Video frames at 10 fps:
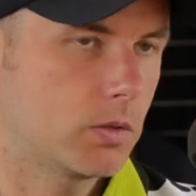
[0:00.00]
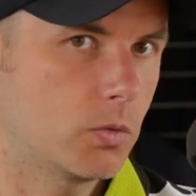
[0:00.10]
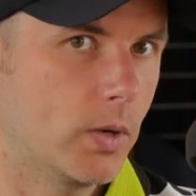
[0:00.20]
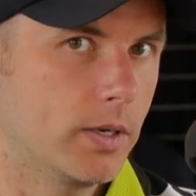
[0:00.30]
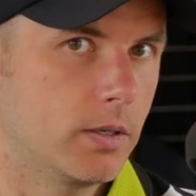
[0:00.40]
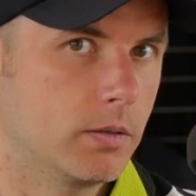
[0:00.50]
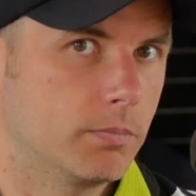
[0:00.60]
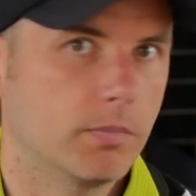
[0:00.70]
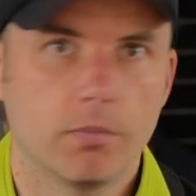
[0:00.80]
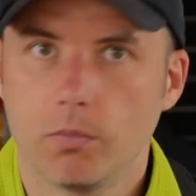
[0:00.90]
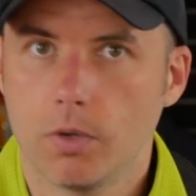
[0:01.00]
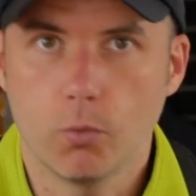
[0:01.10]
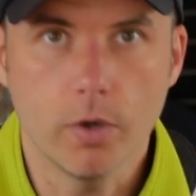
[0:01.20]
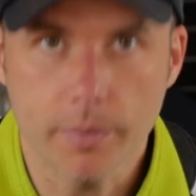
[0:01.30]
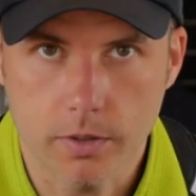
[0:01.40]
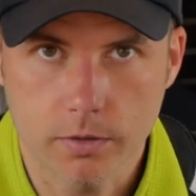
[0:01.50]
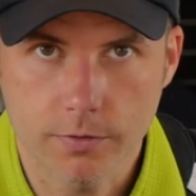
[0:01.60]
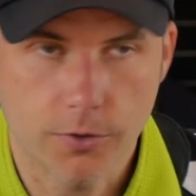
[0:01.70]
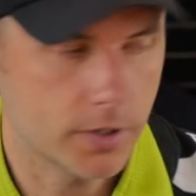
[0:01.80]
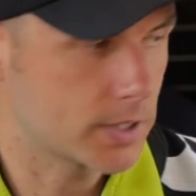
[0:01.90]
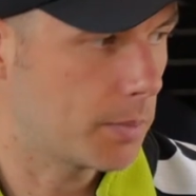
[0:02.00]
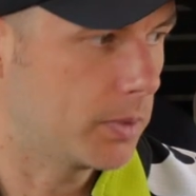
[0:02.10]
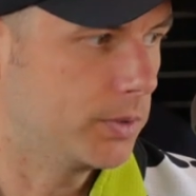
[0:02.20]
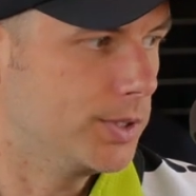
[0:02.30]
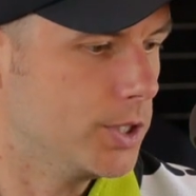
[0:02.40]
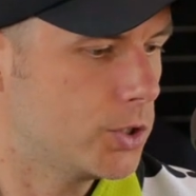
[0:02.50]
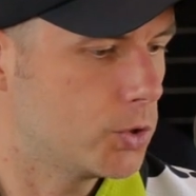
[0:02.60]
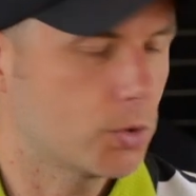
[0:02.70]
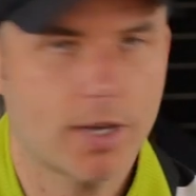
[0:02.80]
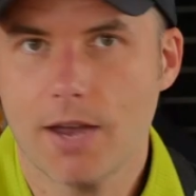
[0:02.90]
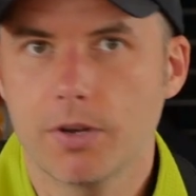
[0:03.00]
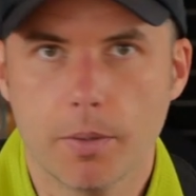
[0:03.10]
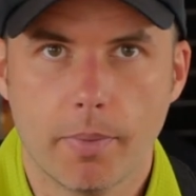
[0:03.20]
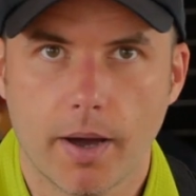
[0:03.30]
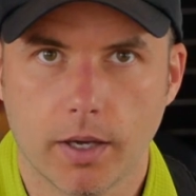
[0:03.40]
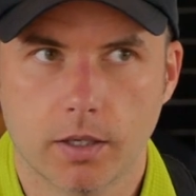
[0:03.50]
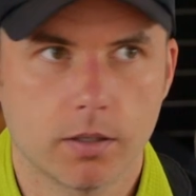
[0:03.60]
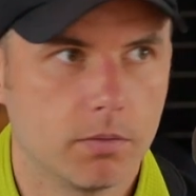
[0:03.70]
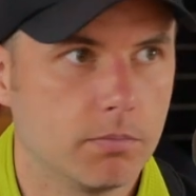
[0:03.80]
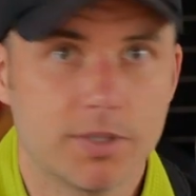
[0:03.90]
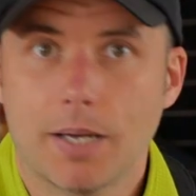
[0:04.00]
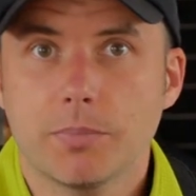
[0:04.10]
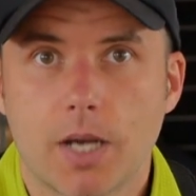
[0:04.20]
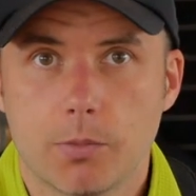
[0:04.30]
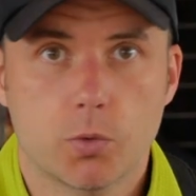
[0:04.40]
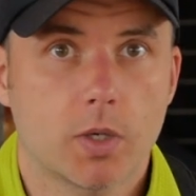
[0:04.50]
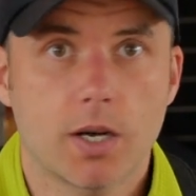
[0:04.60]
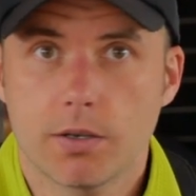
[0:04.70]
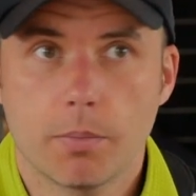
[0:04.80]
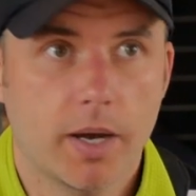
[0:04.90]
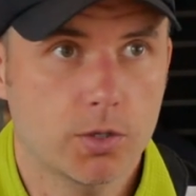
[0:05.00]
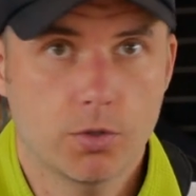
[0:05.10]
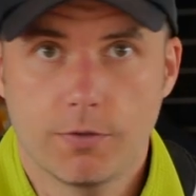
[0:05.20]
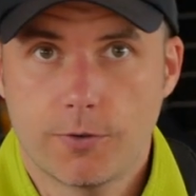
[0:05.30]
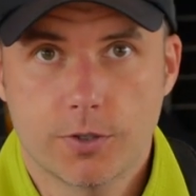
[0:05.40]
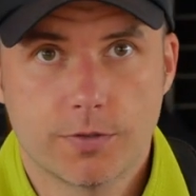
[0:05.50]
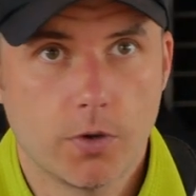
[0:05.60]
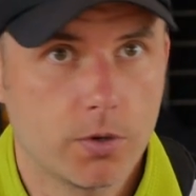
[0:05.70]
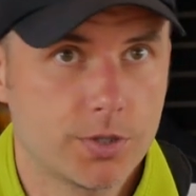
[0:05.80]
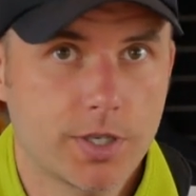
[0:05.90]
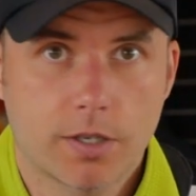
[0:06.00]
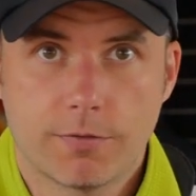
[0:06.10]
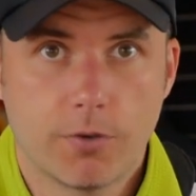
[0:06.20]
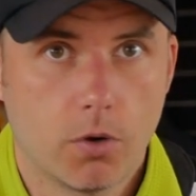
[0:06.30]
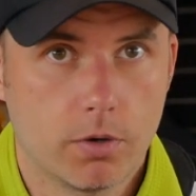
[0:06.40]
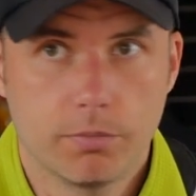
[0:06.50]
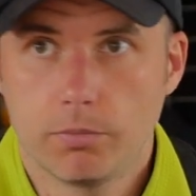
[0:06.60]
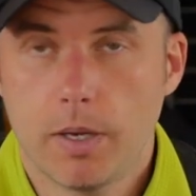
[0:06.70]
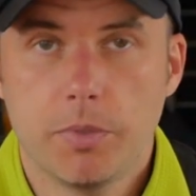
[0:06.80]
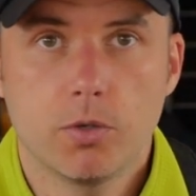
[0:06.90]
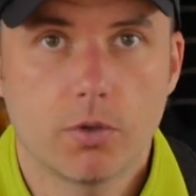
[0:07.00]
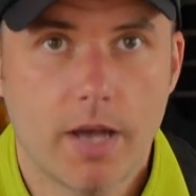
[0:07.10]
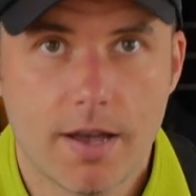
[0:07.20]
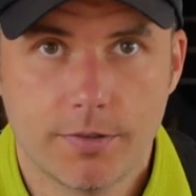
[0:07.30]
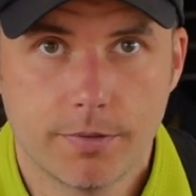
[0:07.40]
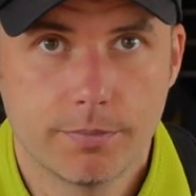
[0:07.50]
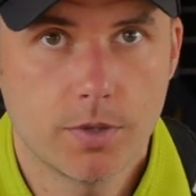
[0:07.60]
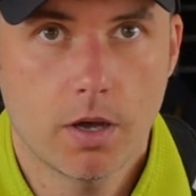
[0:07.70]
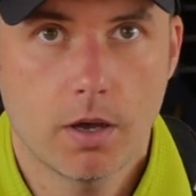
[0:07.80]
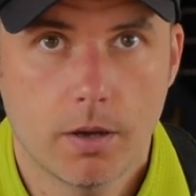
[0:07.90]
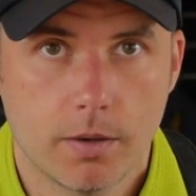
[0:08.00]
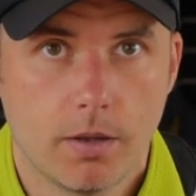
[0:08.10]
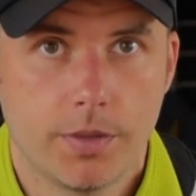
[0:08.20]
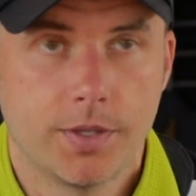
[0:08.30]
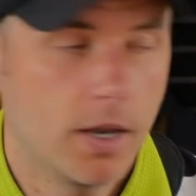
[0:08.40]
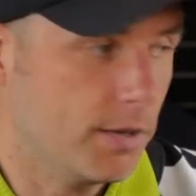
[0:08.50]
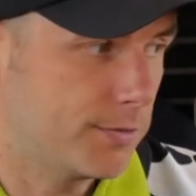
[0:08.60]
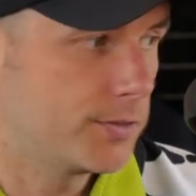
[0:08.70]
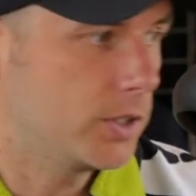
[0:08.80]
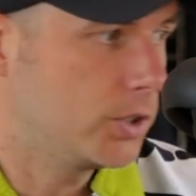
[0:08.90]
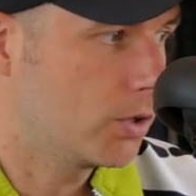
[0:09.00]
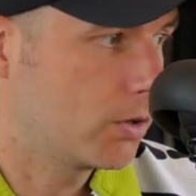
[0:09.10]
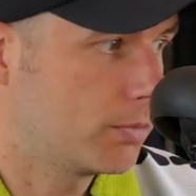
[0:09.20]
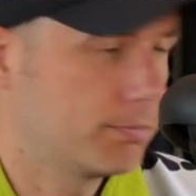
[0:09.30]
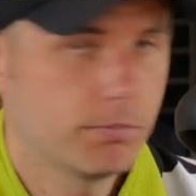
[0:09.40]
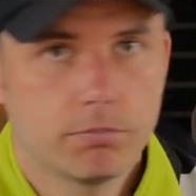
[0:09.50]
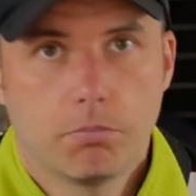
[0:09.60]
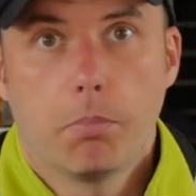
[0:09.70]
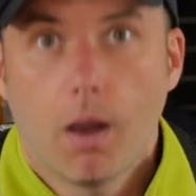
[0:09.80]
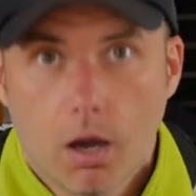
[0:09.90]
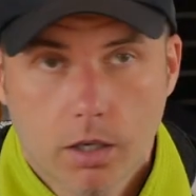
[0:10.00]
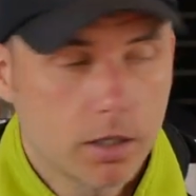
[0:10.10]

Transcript: when women, for example, need to carry the bike, sometimes we carry the bike to the first floor, second floor. Maybe you don't have the lift in your block.